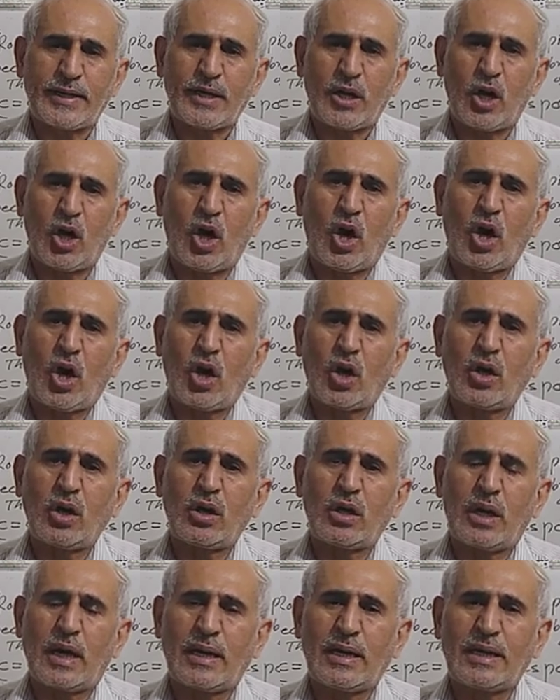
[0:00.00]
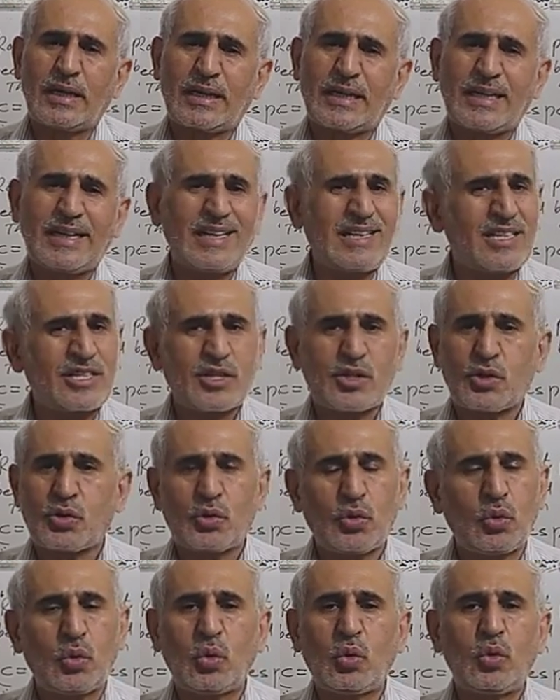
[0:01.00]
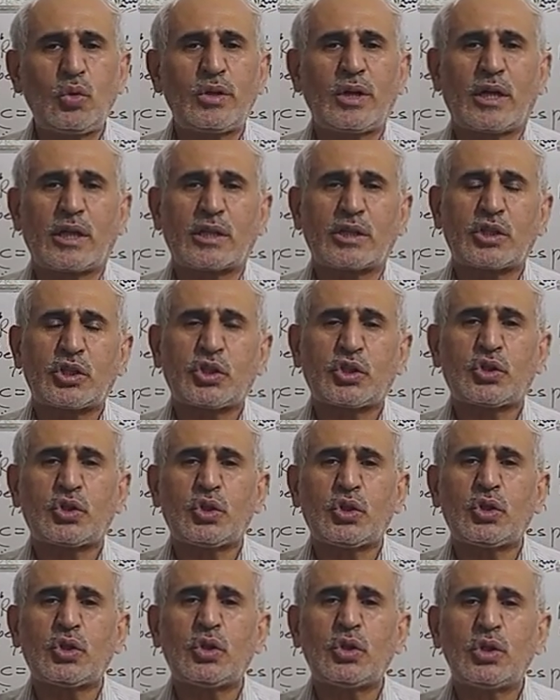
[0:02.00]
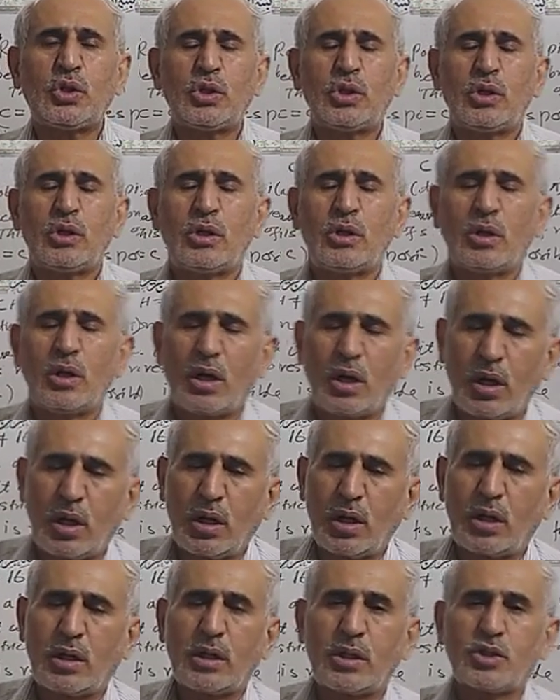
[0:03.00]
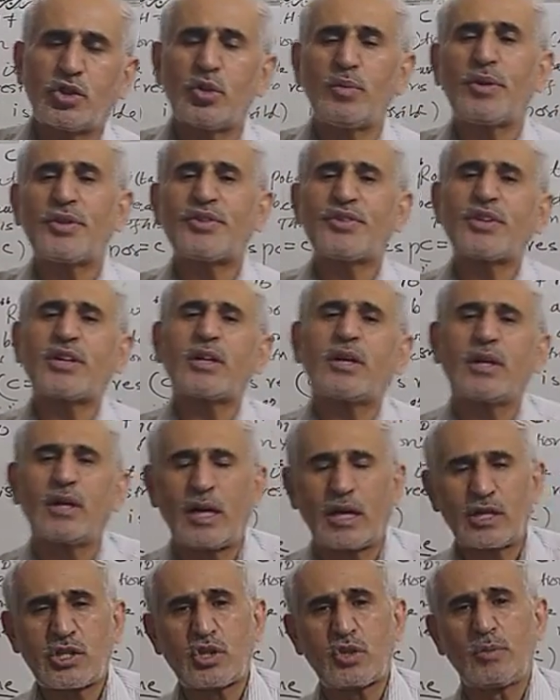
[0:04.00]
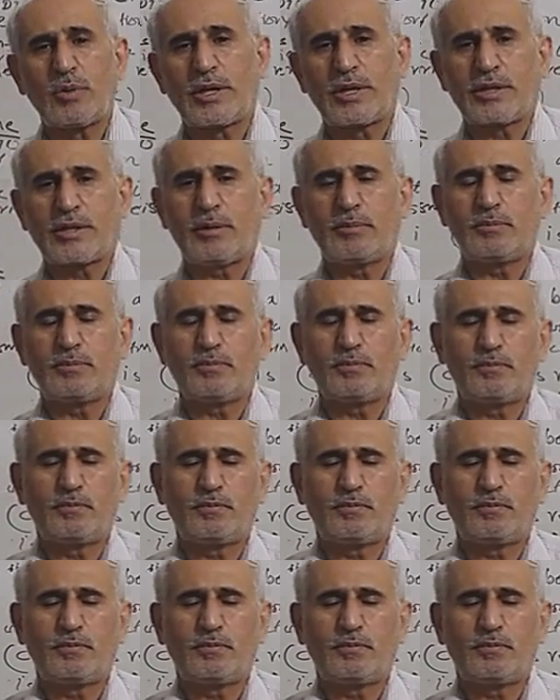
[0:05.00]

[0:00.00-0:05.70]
that all alkenes do not show geometrical isomerism.